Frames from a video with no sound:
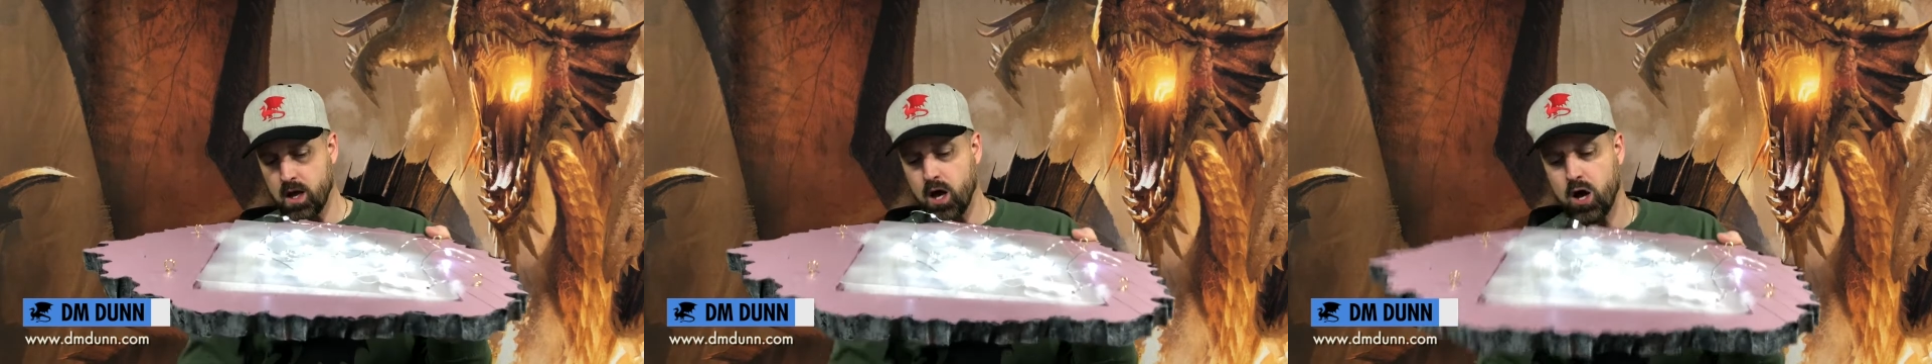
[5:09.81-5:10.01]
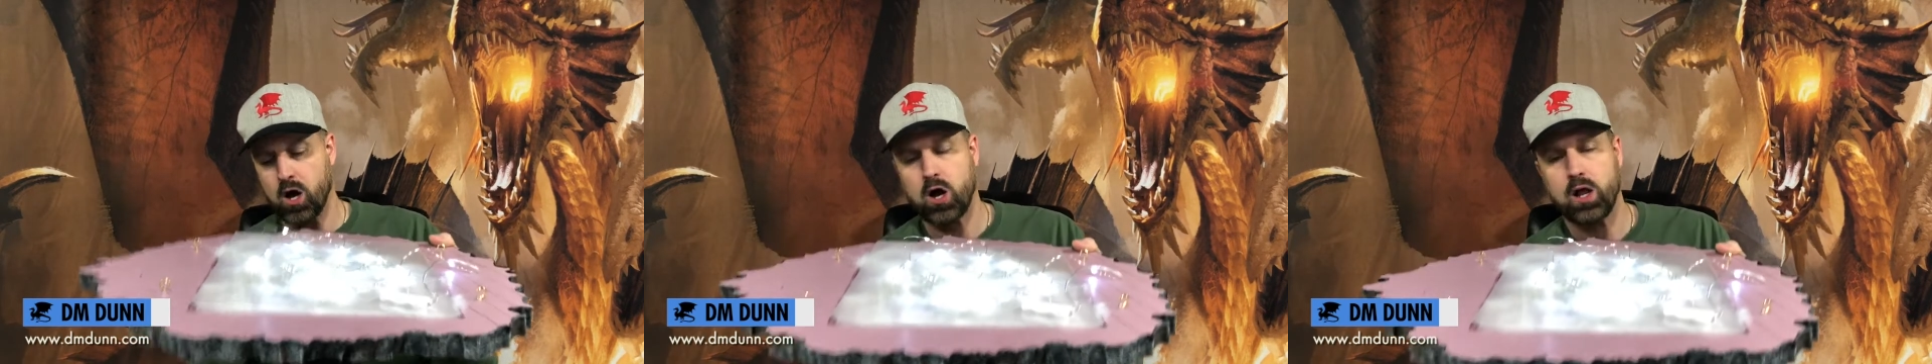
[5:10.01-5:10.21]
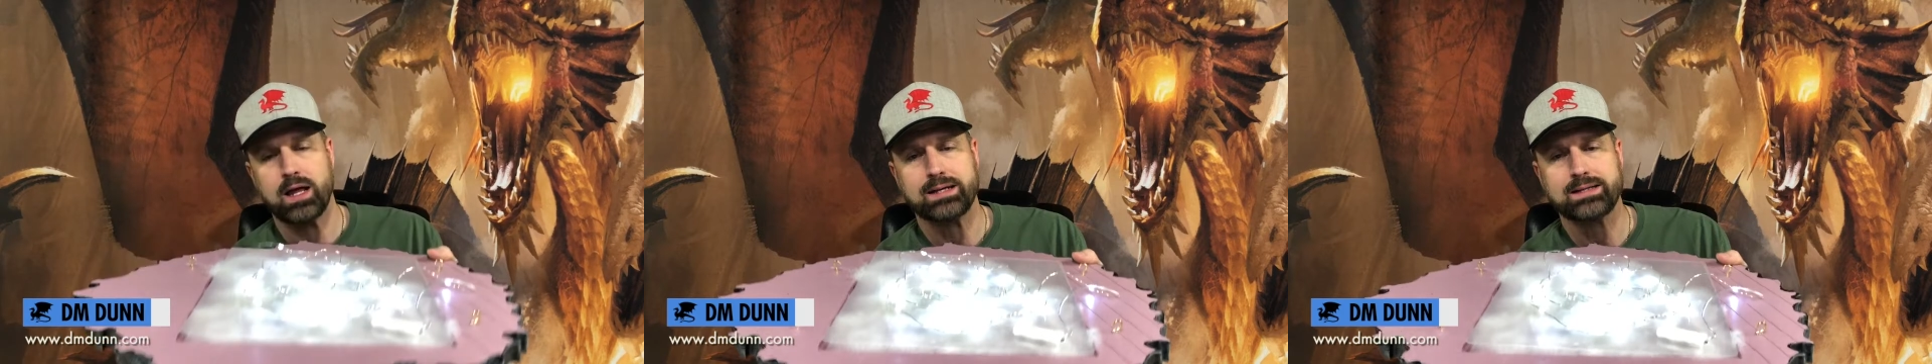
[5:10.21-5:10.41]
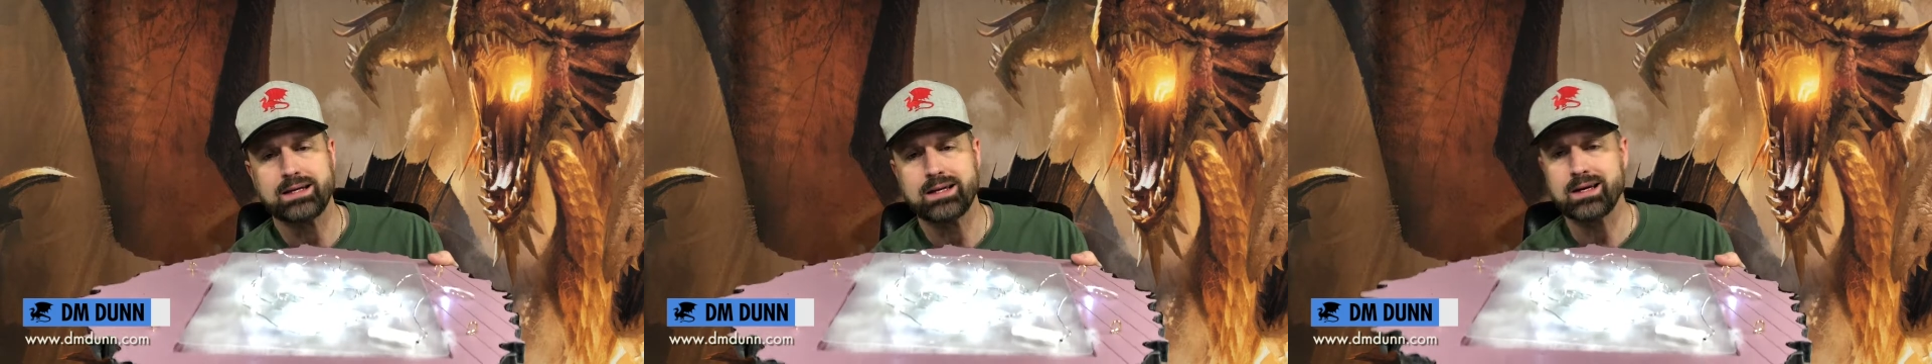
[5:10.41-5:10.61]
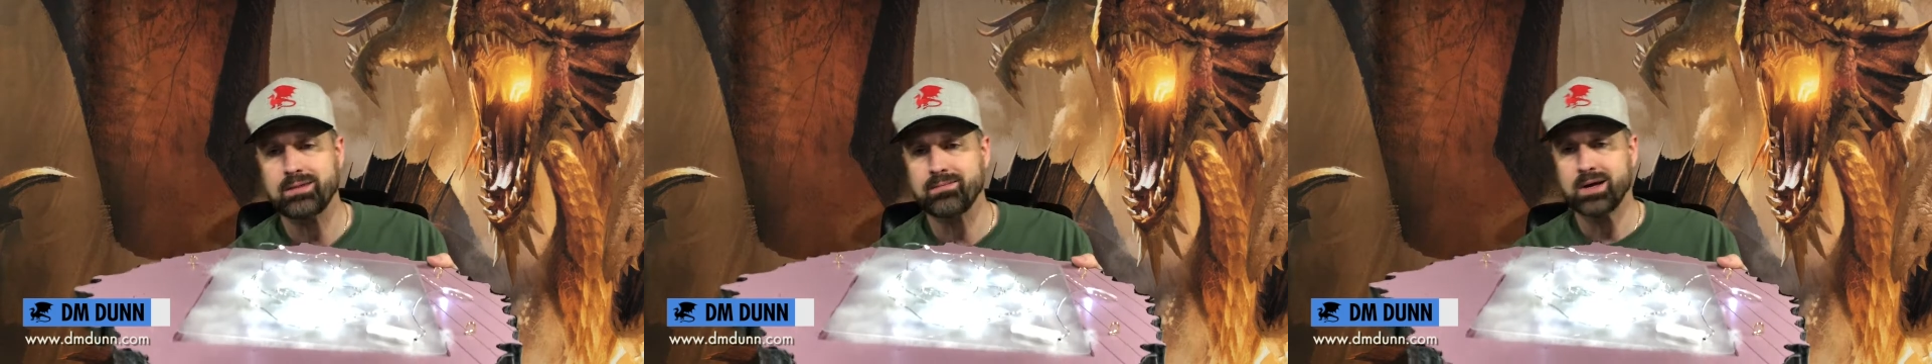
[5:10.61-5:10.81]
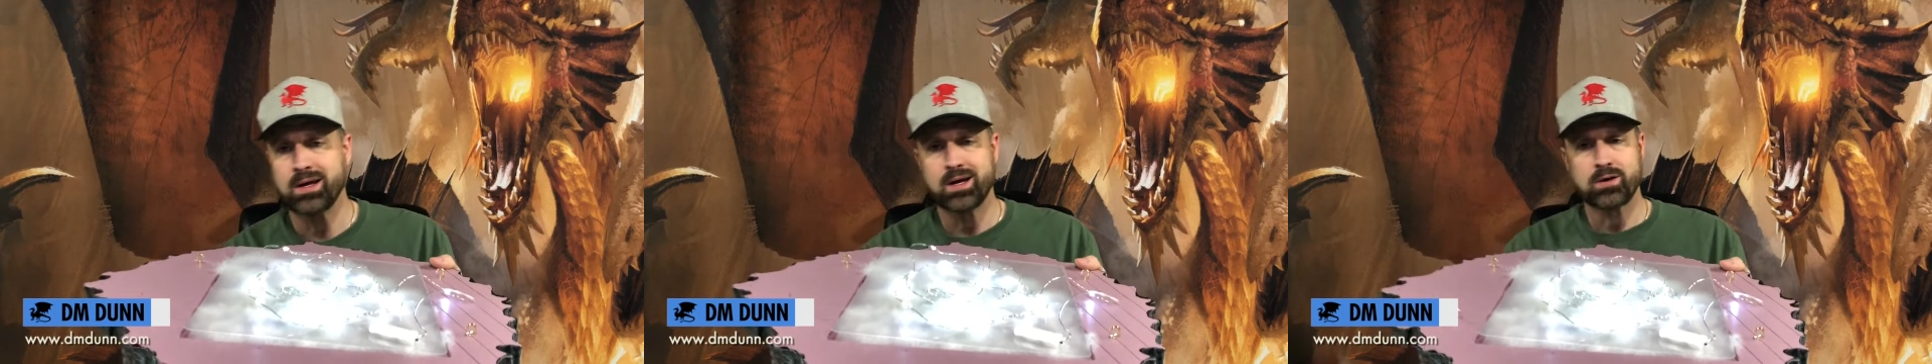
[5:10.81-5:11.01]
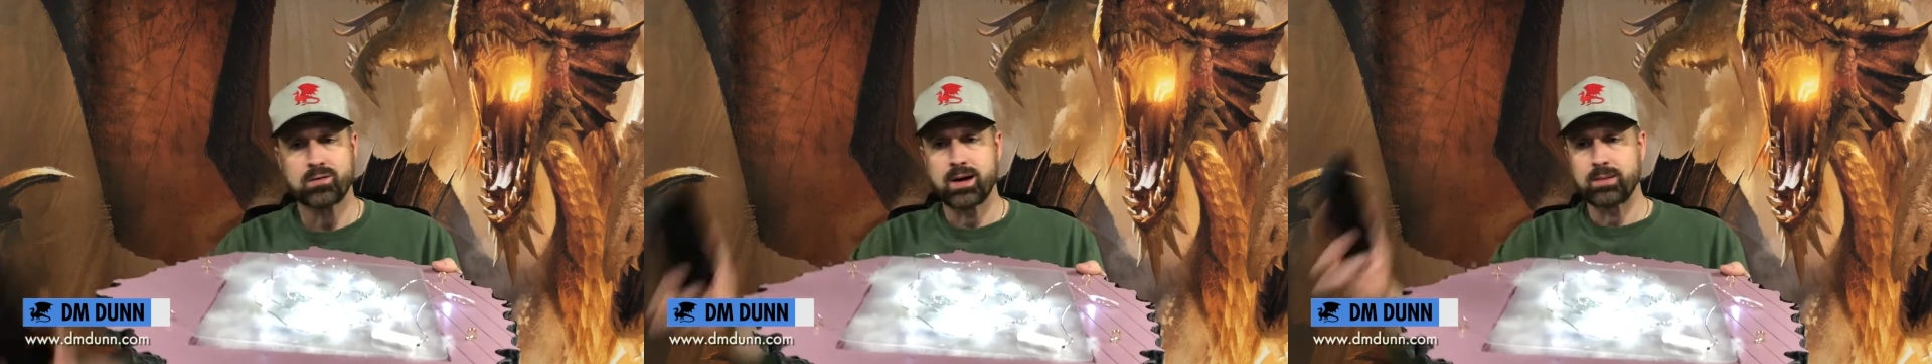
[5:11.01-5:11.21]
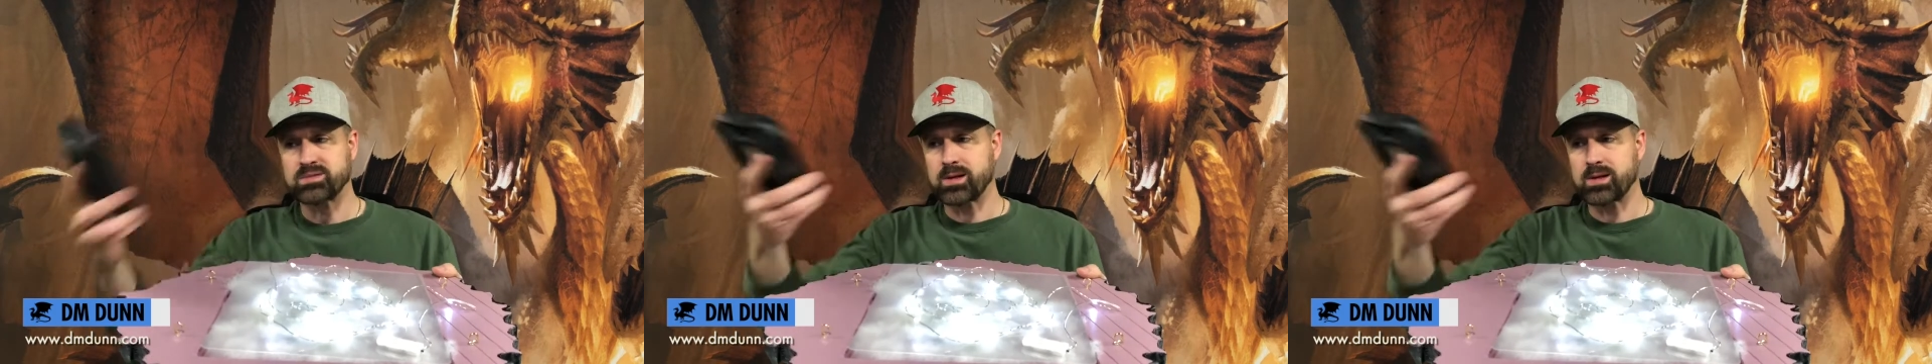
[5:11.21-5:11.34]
All I did, grab